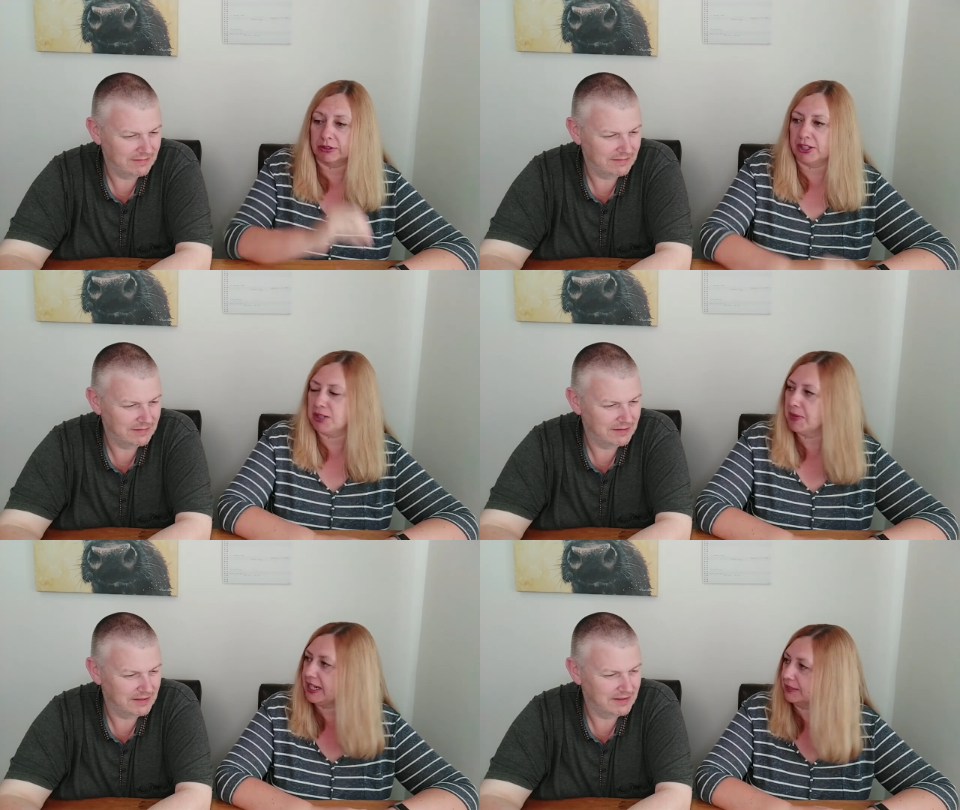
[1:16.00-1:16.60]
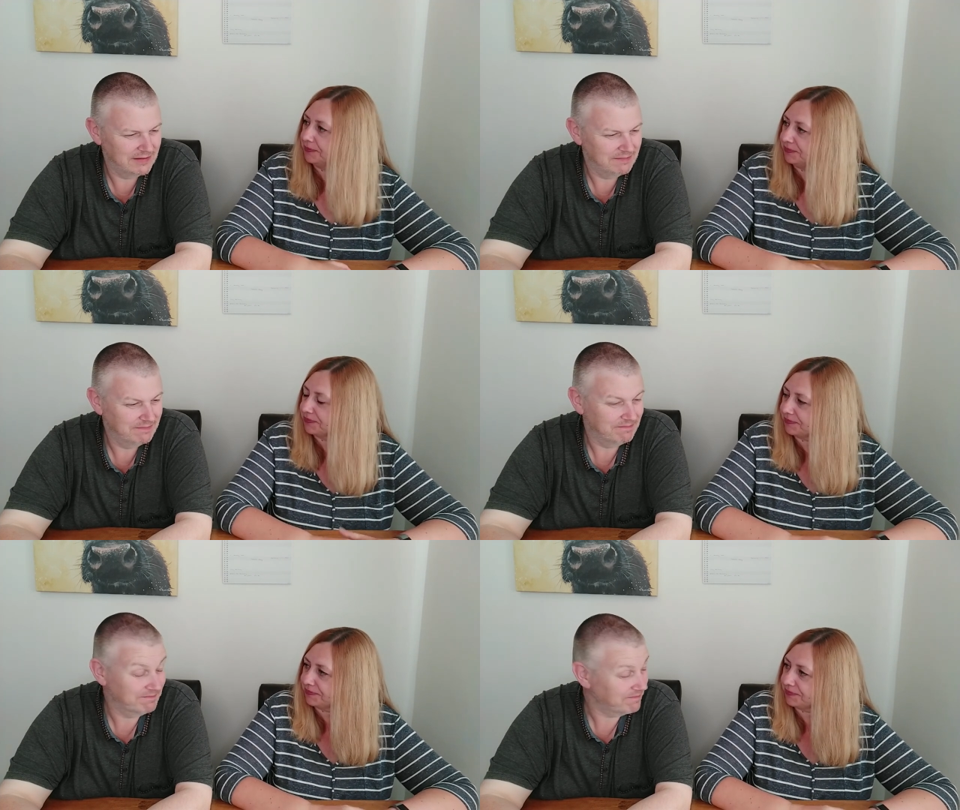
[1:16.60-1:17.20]
Speaker 1: oh, excuse me.
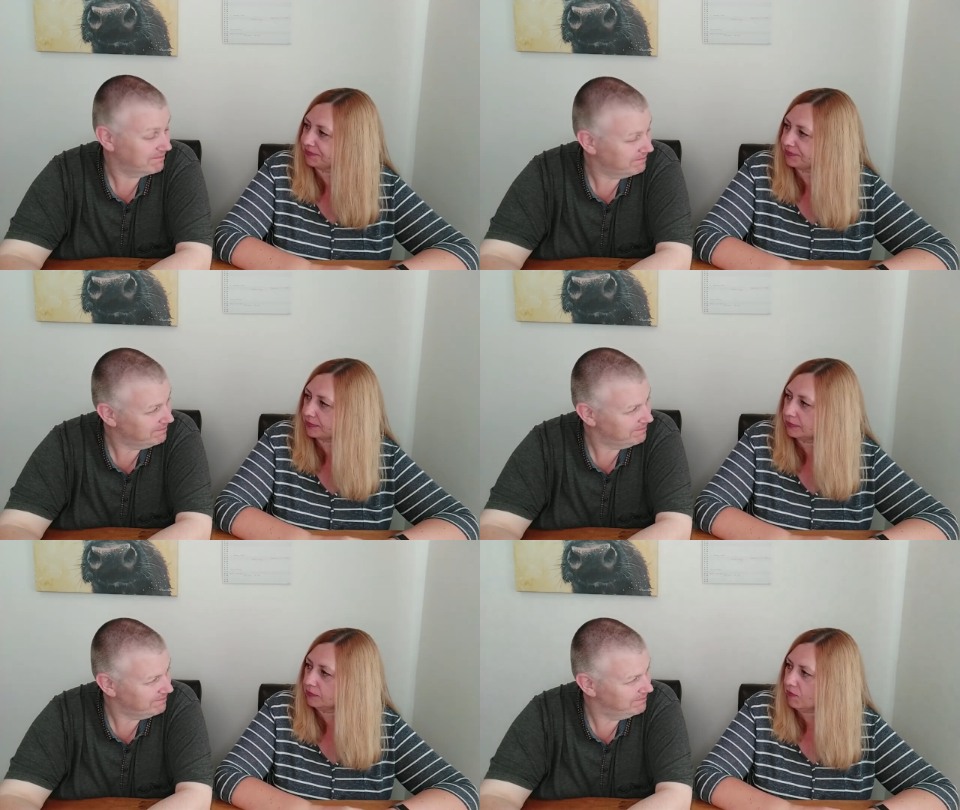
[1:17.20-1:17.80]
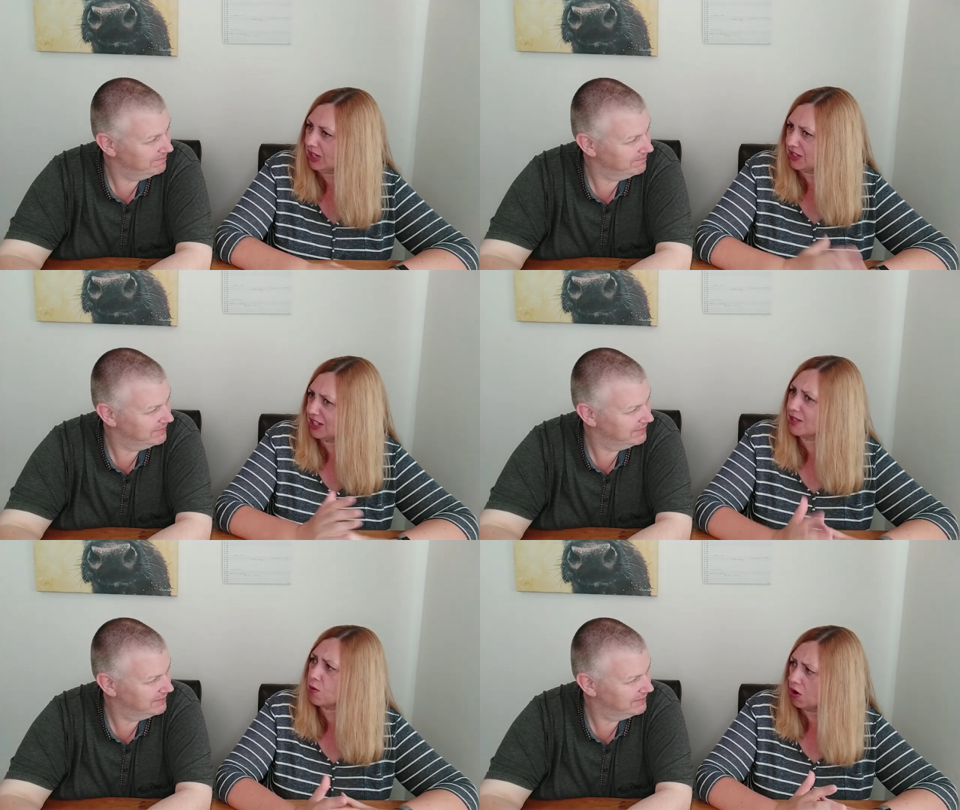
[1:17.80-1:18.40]

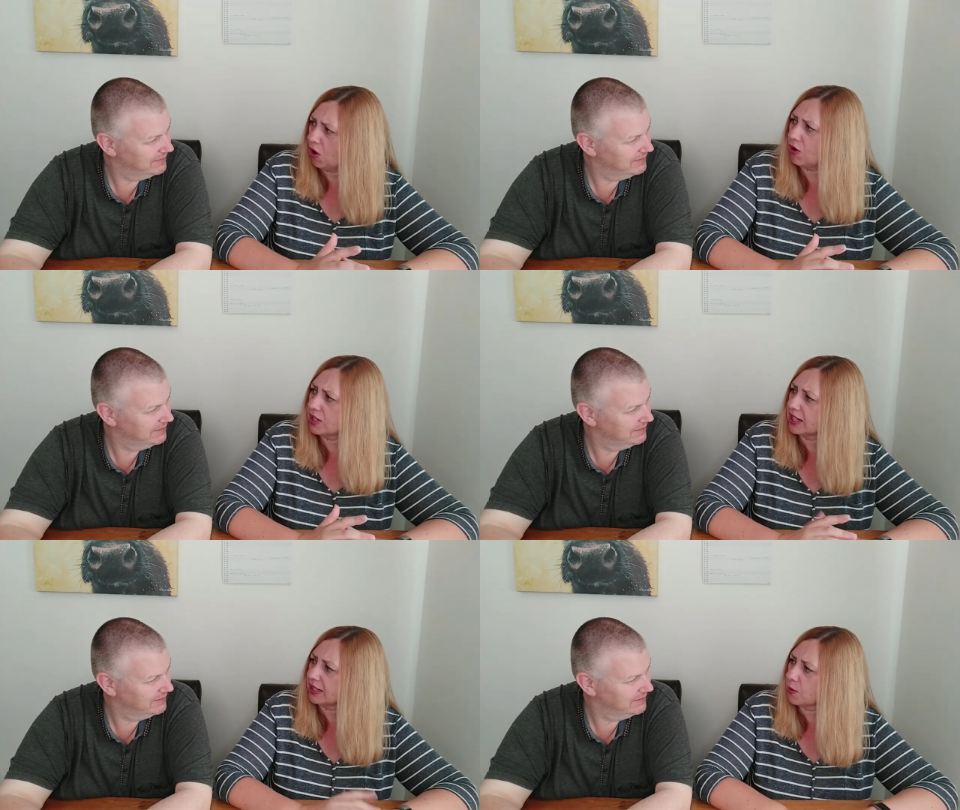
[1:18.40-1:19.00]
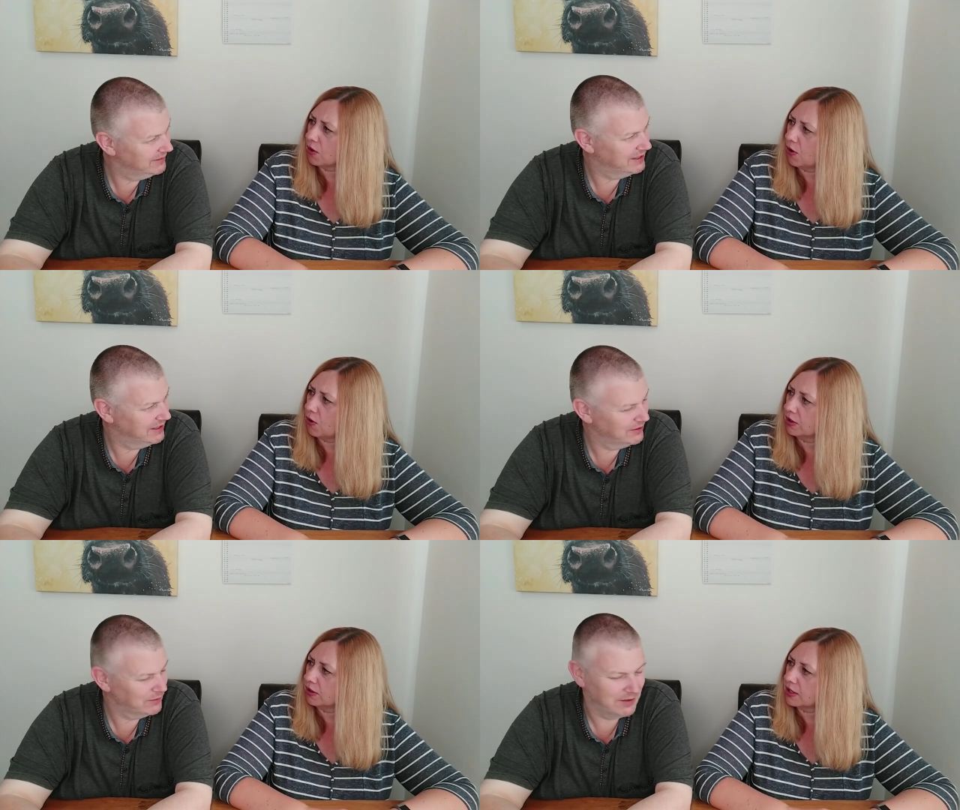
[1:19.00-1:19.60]
So it's quite hot, isn't it? Quite it hot
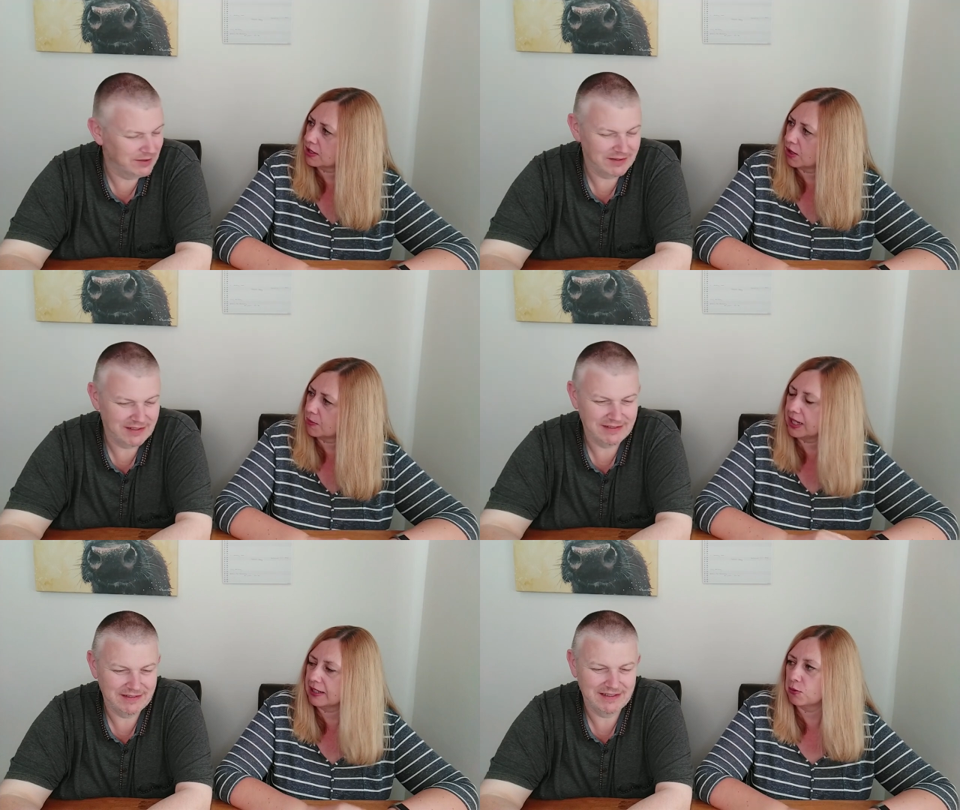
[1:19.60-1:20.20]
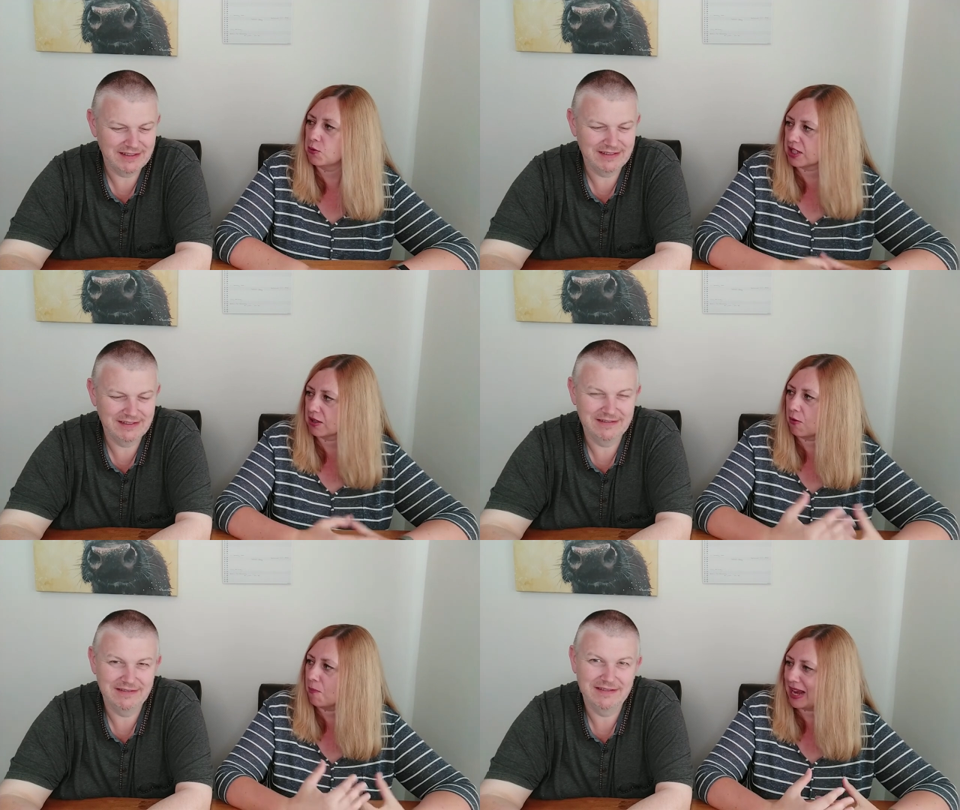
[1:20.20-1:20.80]
is quite this hot, time, yeah. yeah. All
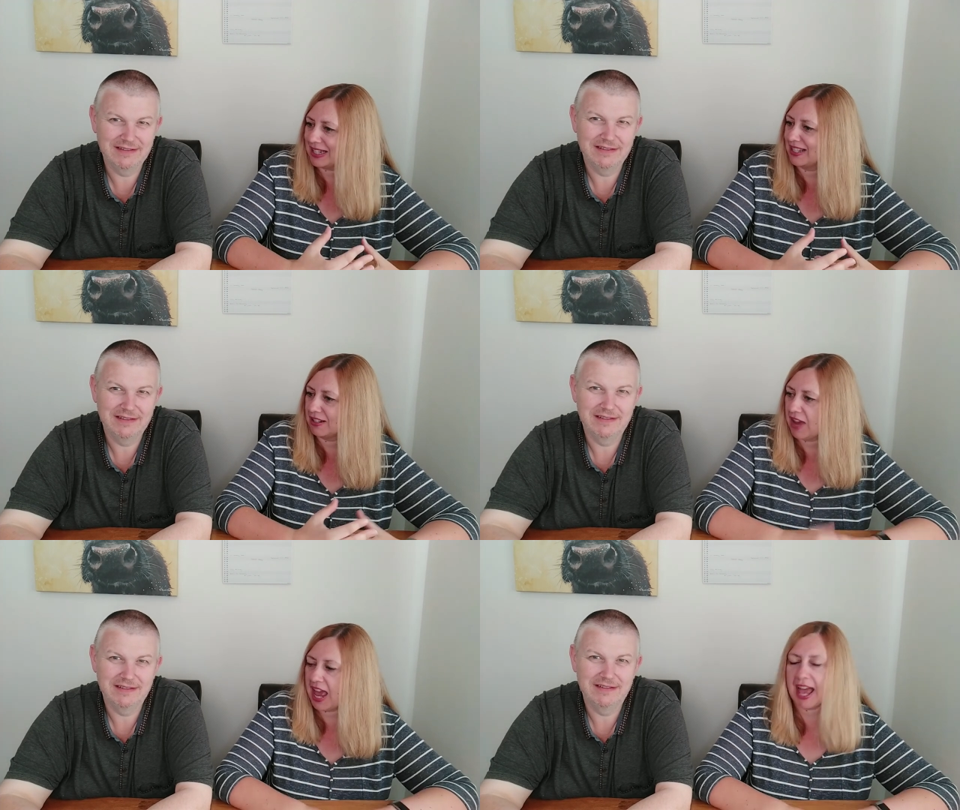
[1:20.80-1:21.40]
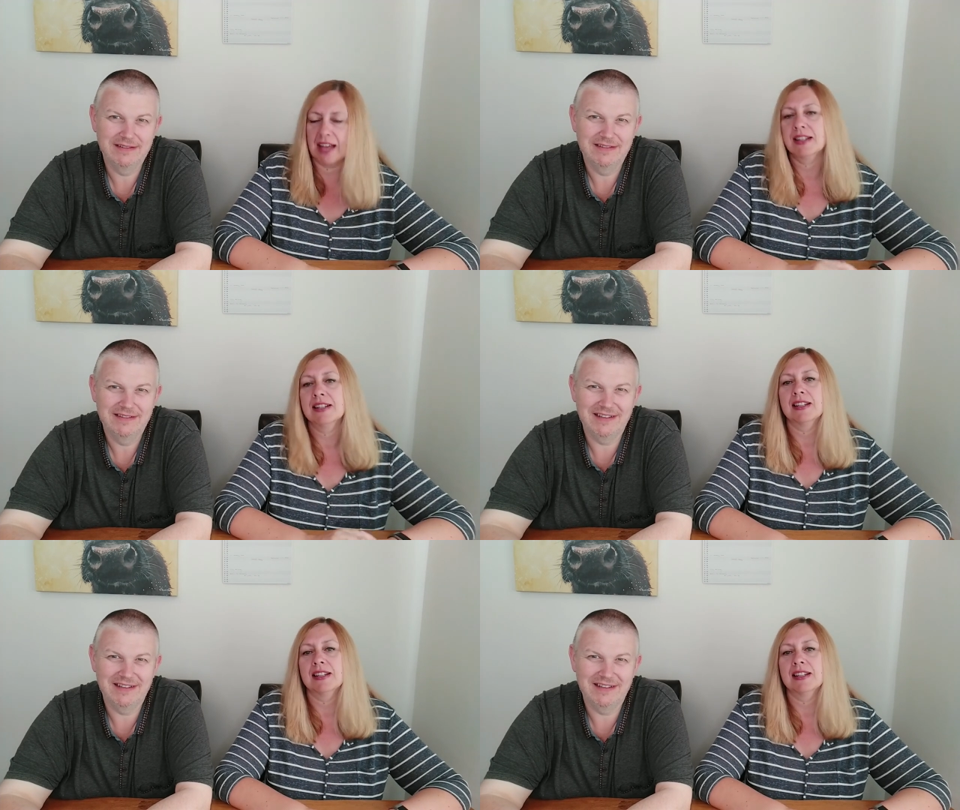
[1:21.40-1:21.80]
this masses of hair.